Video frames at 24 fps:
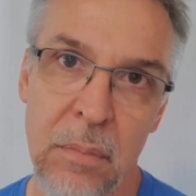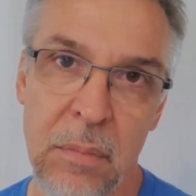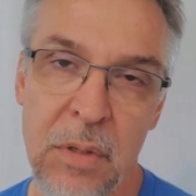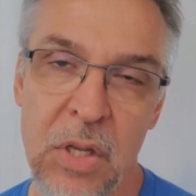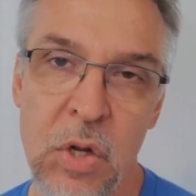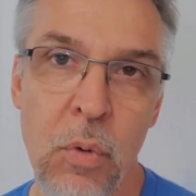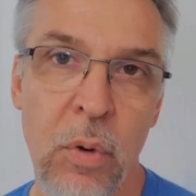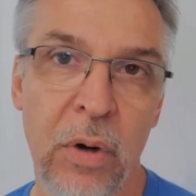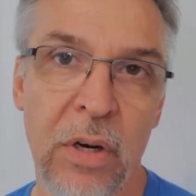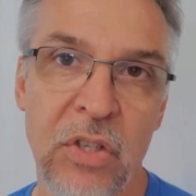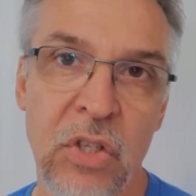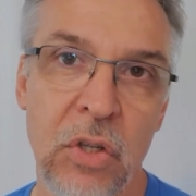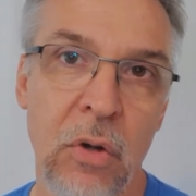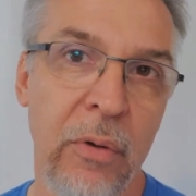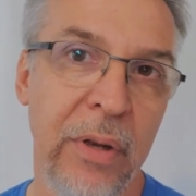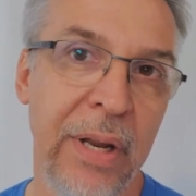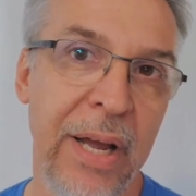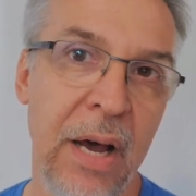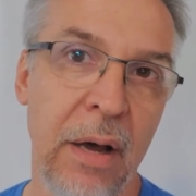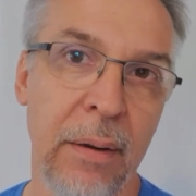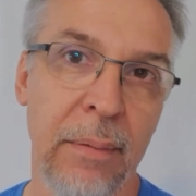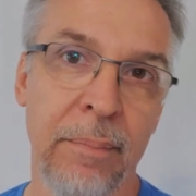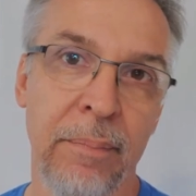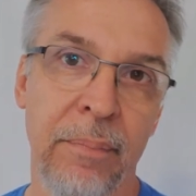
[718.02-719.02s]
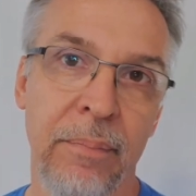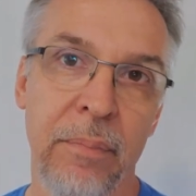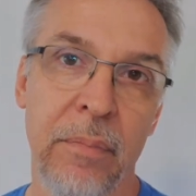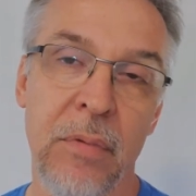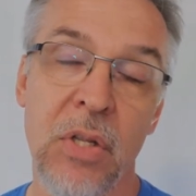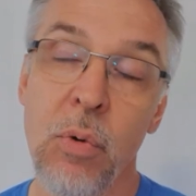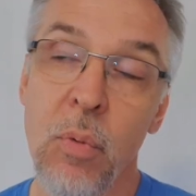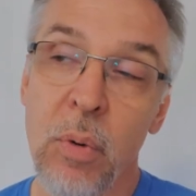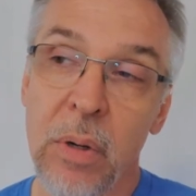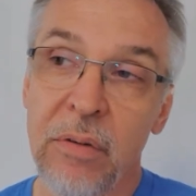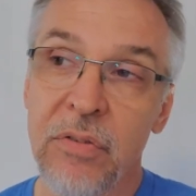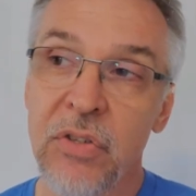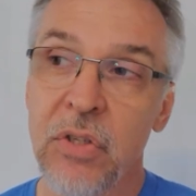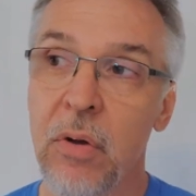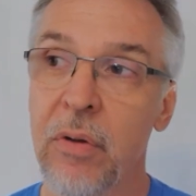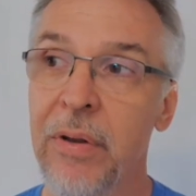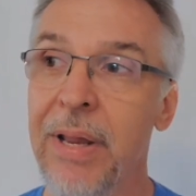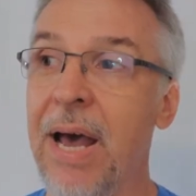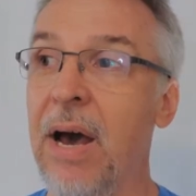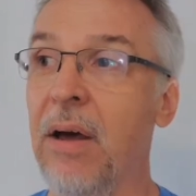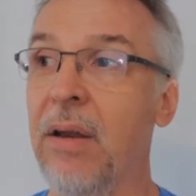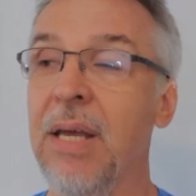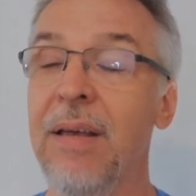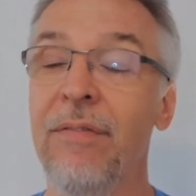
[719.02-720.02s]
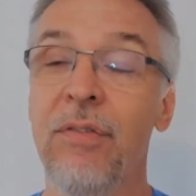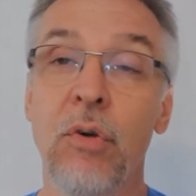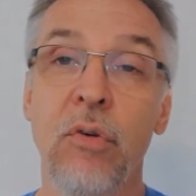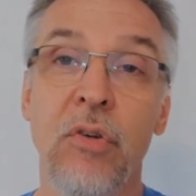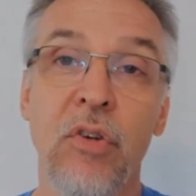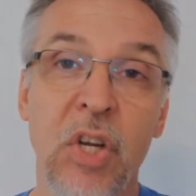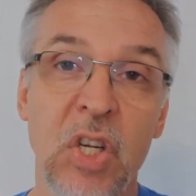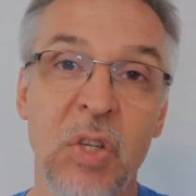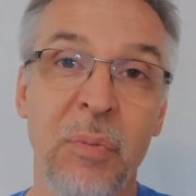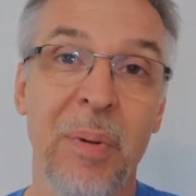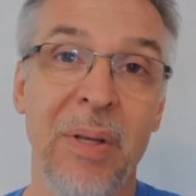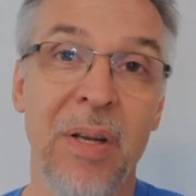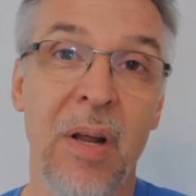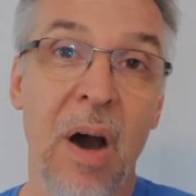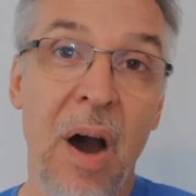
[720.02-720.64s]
You would have sold out. You would have sold out if you had just been